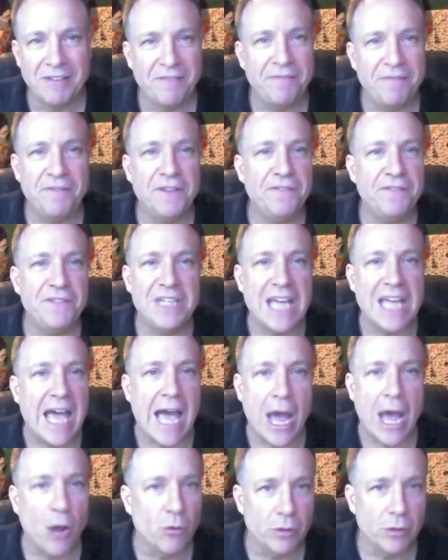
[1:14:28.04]
50
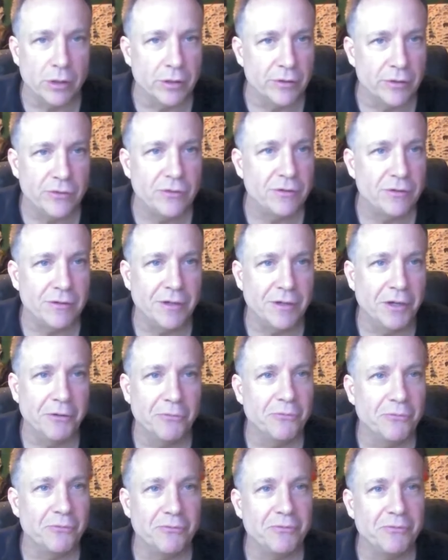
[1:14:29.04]
hours
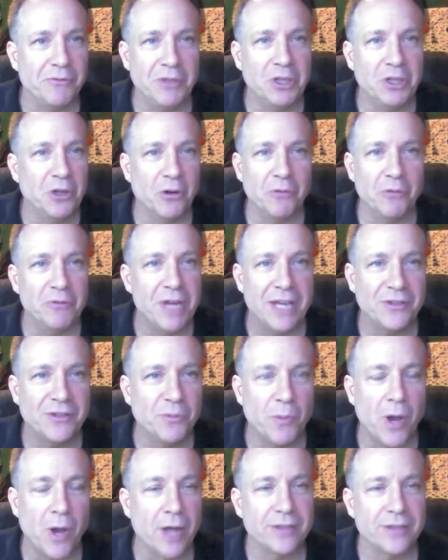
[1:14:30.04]
of you know nest
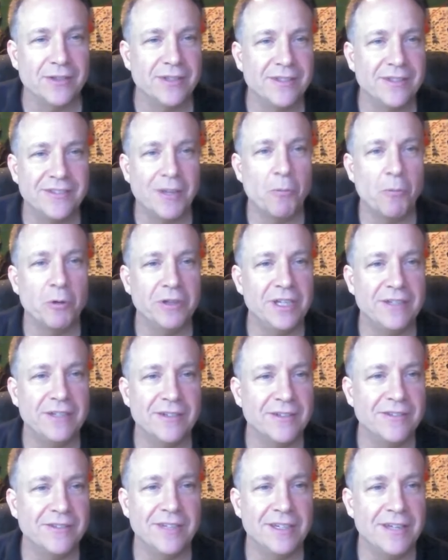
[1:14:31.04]
boxes that someone needs to
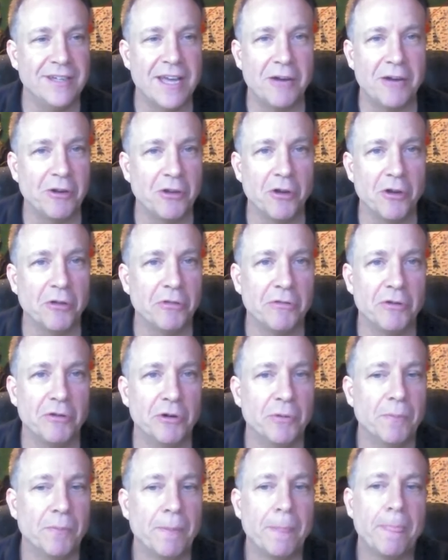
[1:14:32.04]
sit down and go
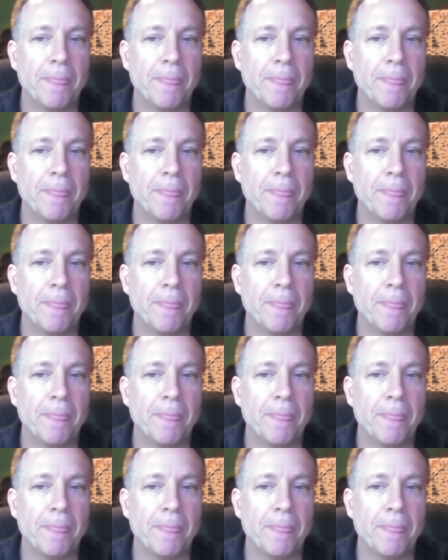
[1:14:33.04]
through